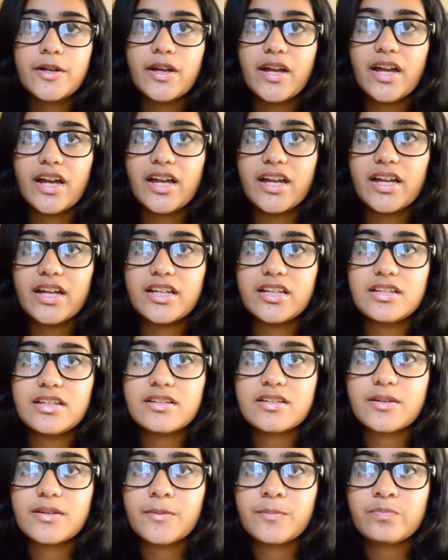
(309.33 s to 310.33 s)

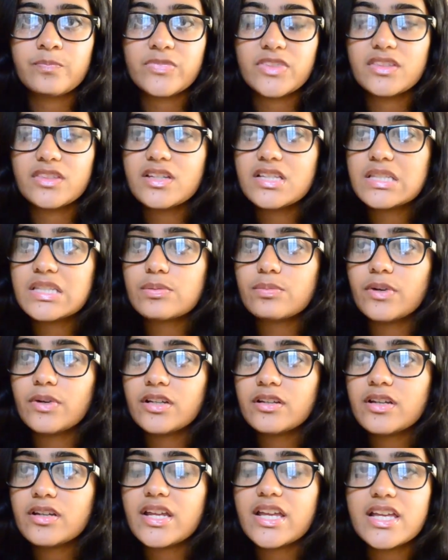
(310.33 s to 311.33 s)
And this one
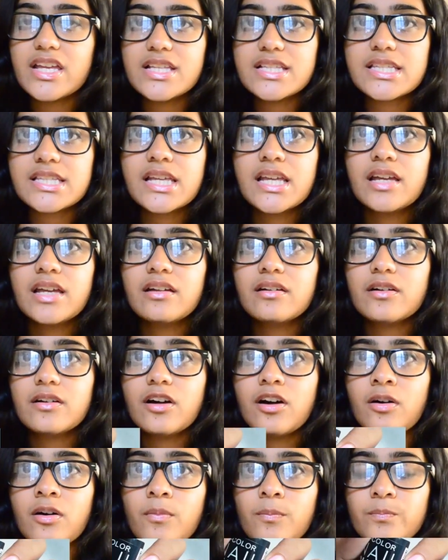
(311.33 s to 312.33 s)
is
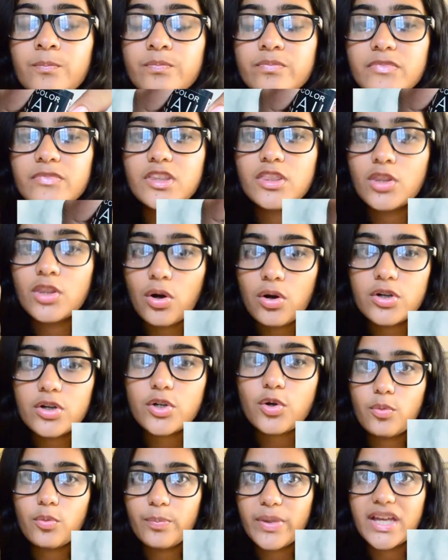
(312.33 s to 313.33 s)

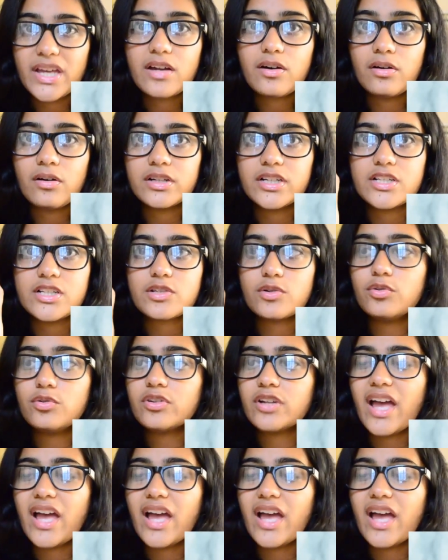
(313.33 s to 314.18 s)
not opaque on its own.